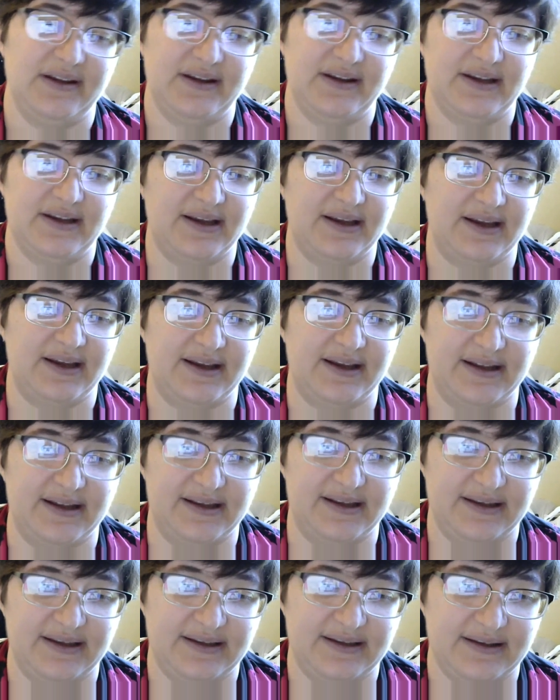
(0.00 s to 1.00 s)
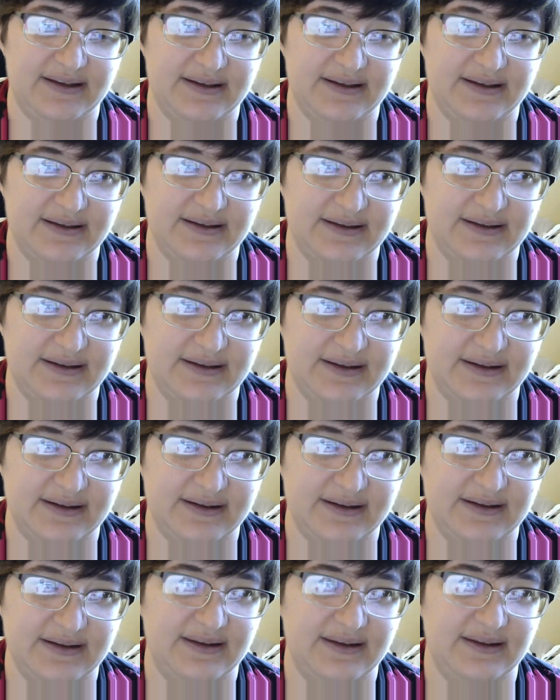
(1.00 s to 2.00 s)

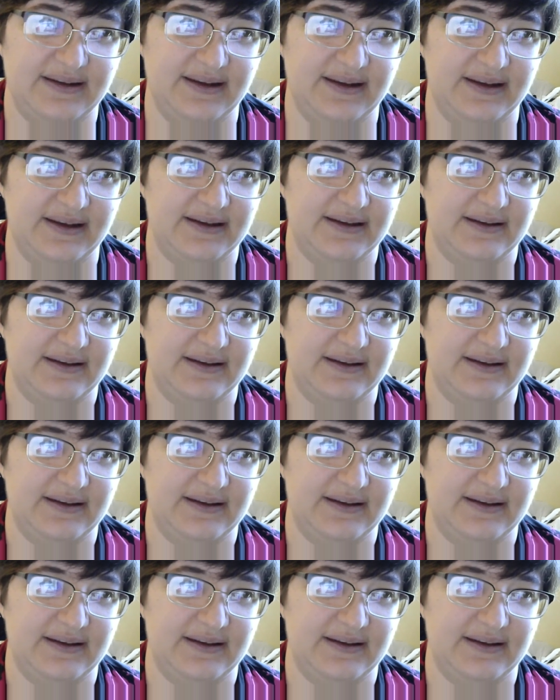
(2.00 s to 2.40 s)
like